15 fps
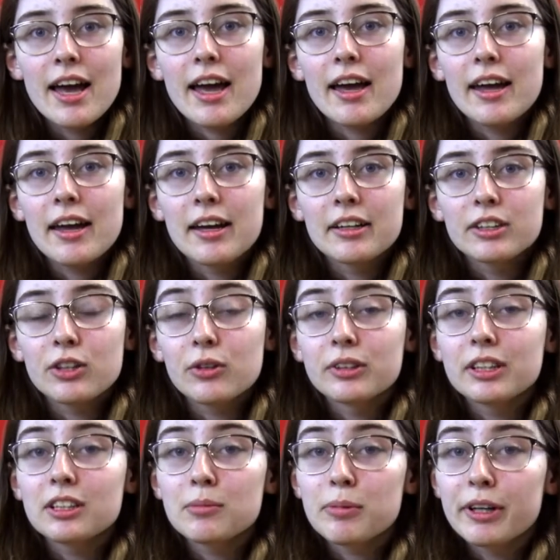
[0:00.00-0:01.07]
And you'll
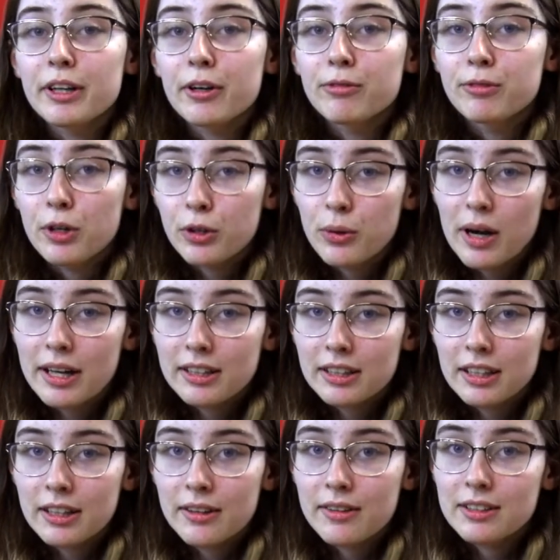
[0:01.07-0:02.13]
need to bring your photo
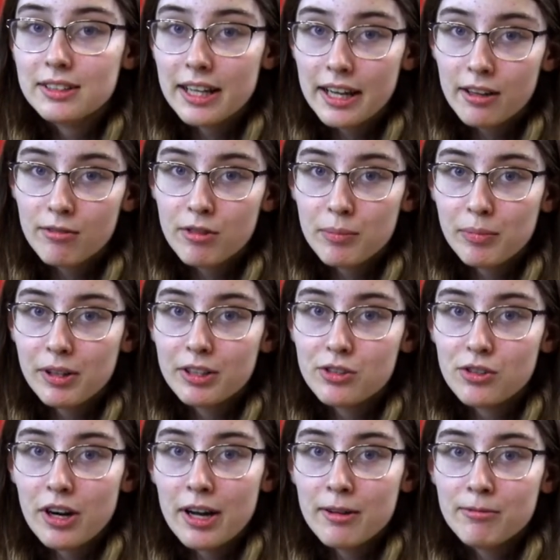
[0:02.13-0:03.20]
ID the day of the blood
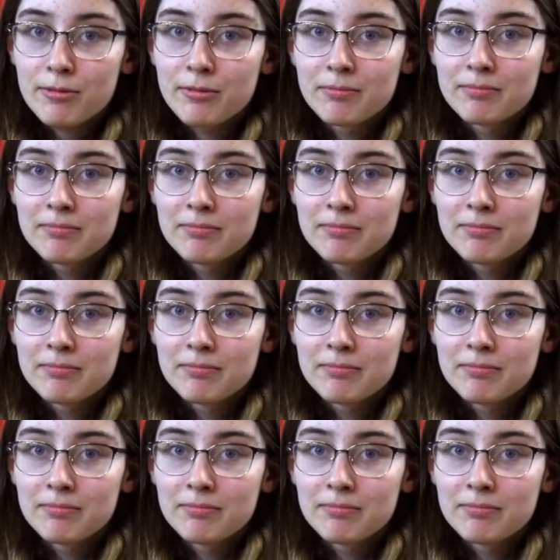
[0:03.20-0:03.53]
drive.